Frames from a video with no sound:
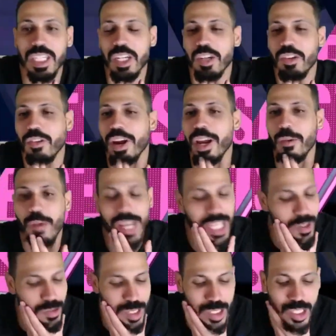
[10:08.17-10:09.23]
a great way
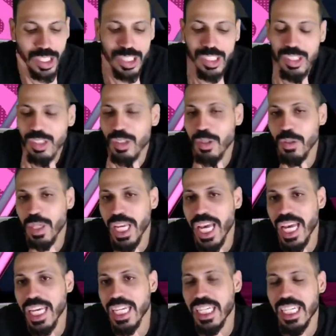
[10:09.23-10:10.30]
to return to
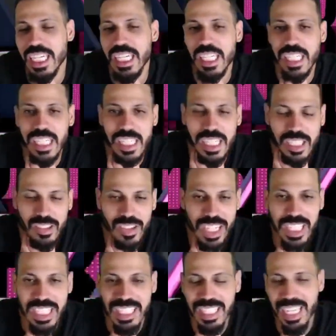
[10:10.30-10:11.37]
2K. A
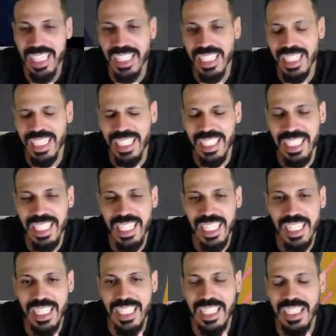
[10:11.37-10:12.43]
great sight to
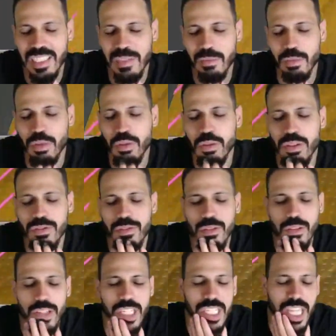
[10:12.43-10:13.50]
see. This is
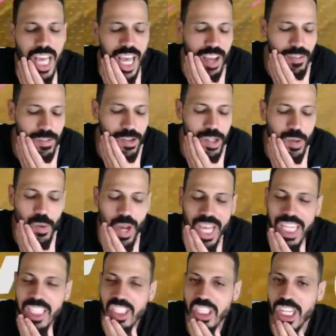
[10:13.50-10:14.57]
beautiful in every
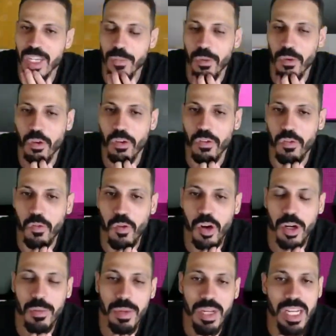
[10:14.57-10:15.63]
way, shape, or
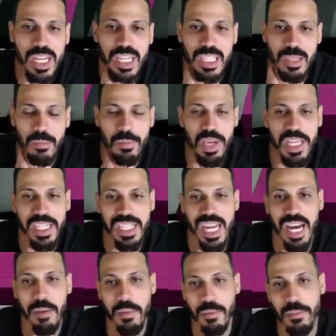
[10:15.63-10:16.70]
form. The pink
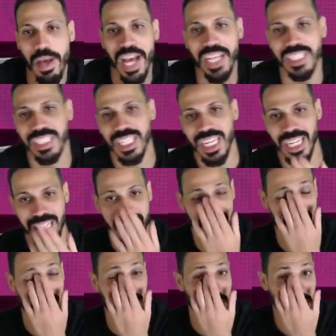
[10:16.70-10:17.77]
diamond packs
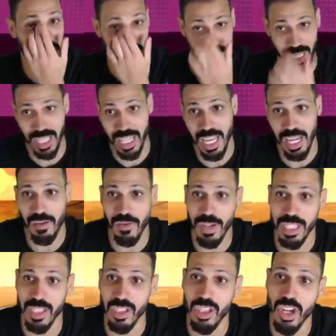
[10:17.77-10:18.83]
continue. They
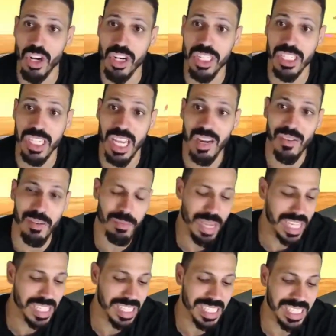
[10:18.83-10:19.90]
return. They
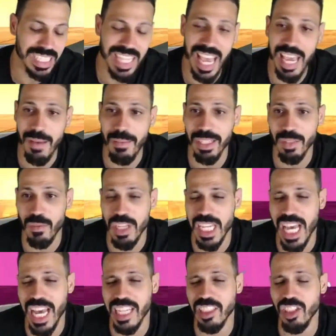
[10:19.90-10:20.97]
remain the same as we get